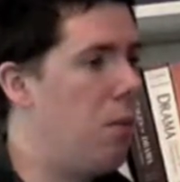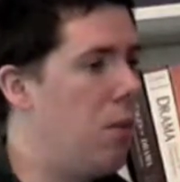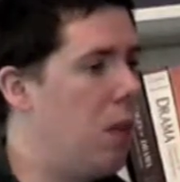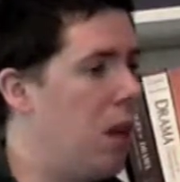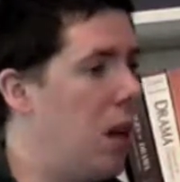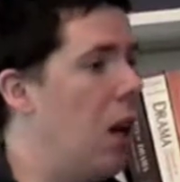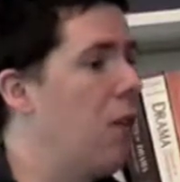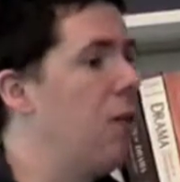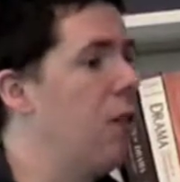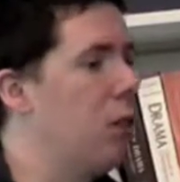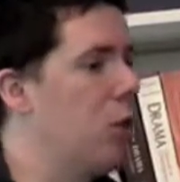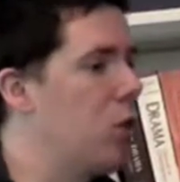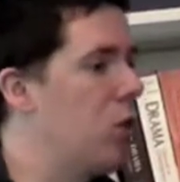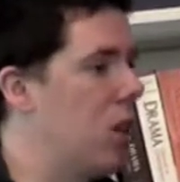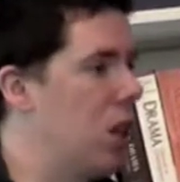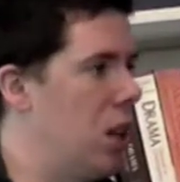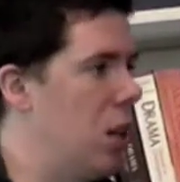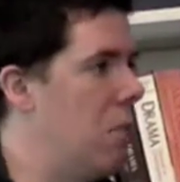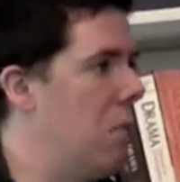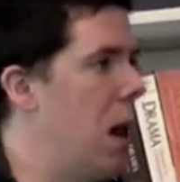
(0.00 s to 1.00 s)
the
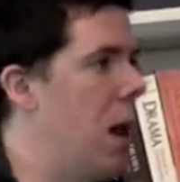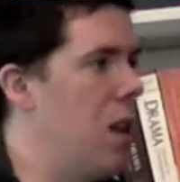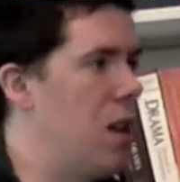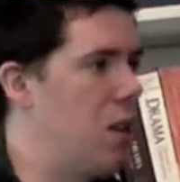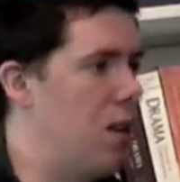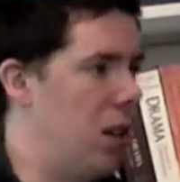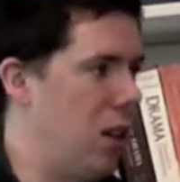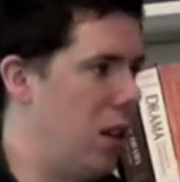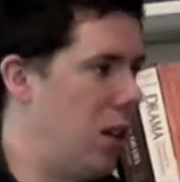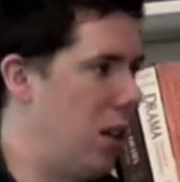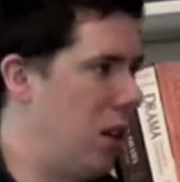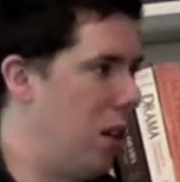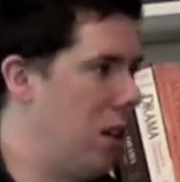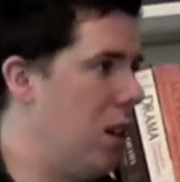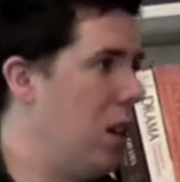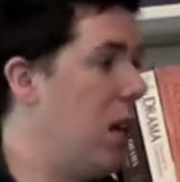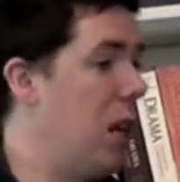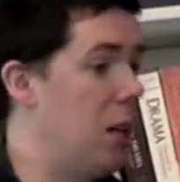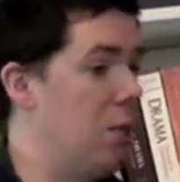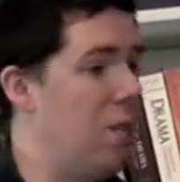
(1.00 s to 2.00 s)
evolution in my thinking,
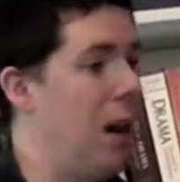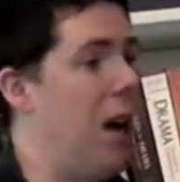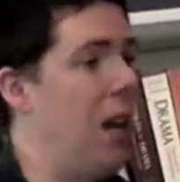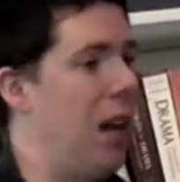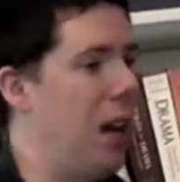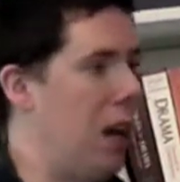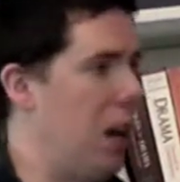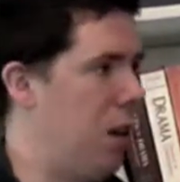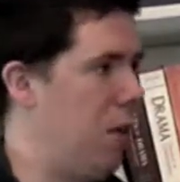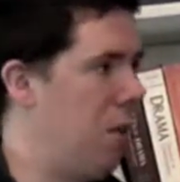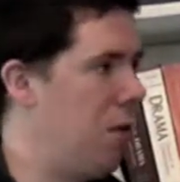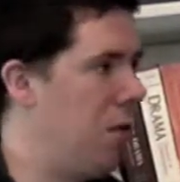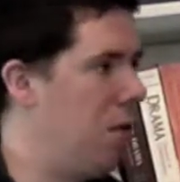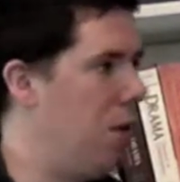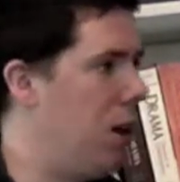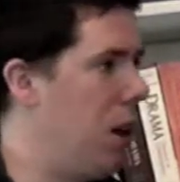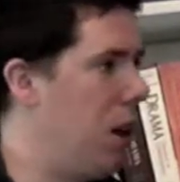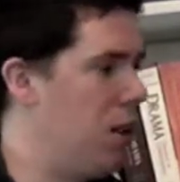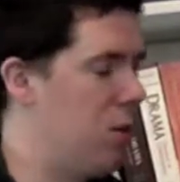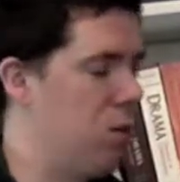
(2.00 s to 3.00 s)
in my life,
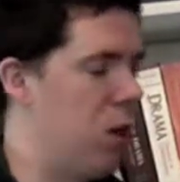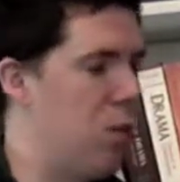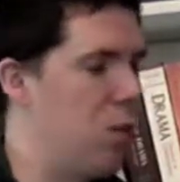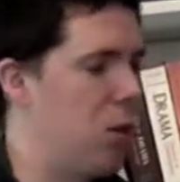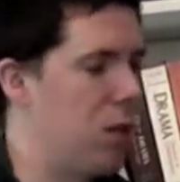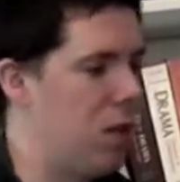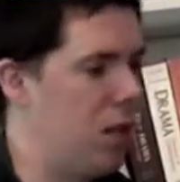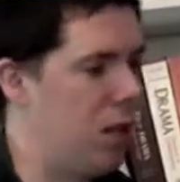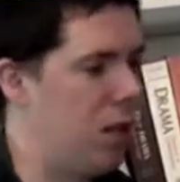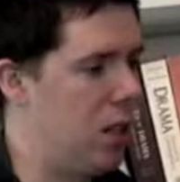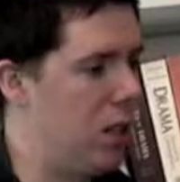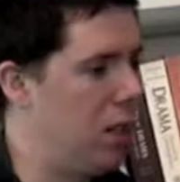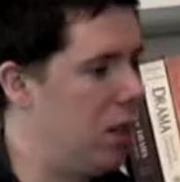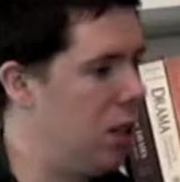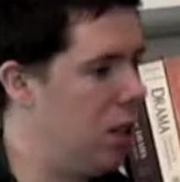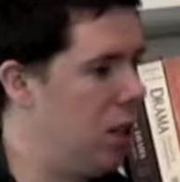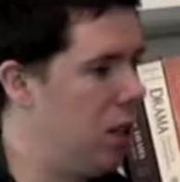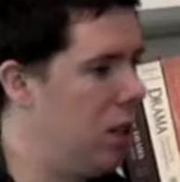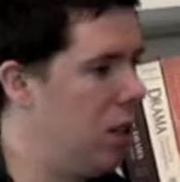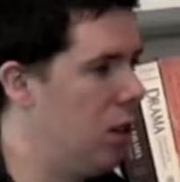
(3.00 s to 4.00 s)
as represented
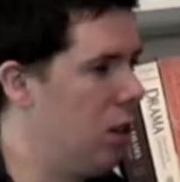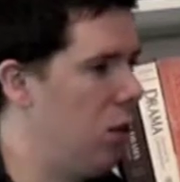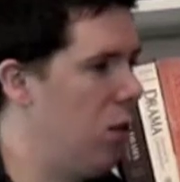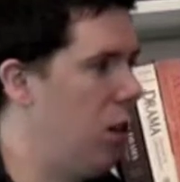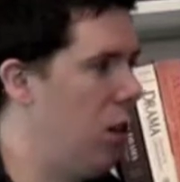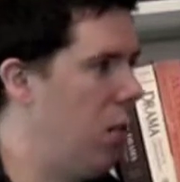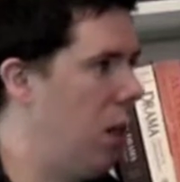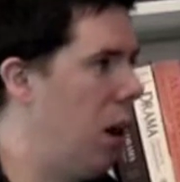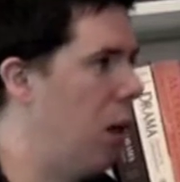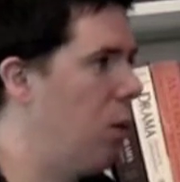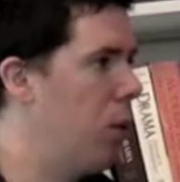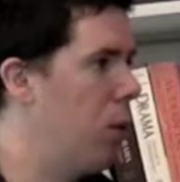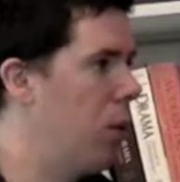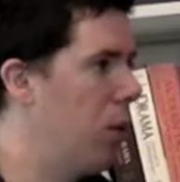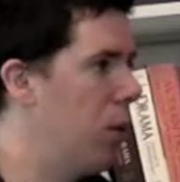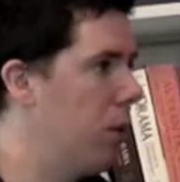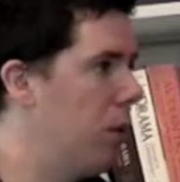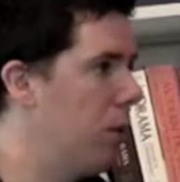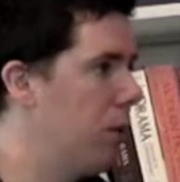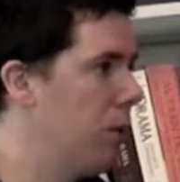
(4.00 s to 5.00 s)
in my
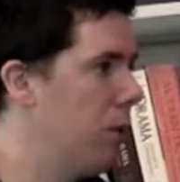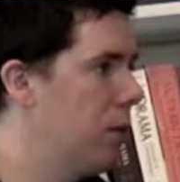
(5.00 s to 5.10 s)
work.